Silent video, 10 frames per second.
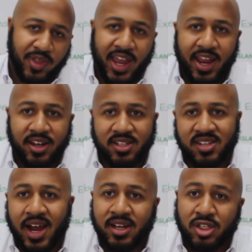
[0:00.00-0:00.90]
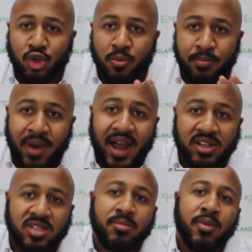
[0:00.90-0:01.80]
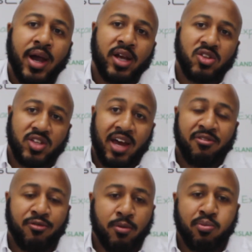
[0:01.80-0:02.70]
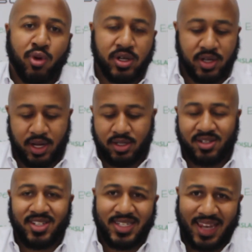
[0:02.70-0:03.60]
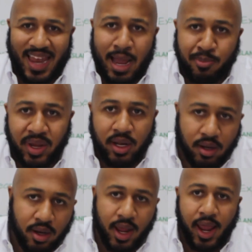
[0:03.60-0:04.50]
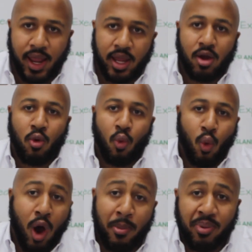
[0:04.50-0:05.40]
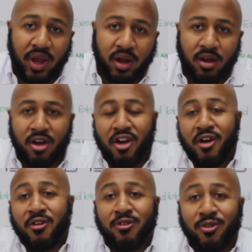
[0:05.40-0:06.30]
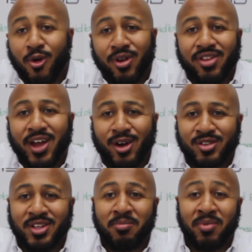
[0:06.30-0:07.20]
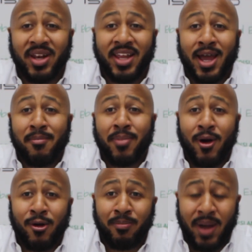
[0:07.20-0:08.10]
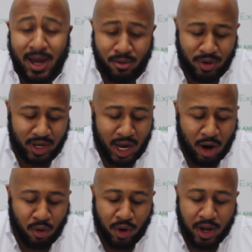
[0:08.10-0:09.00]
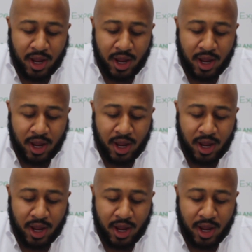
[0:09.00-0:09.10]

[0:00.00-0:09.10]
they decided to maximize that footprint and slap in a whopping 4,000 milliamp hour battery. Now,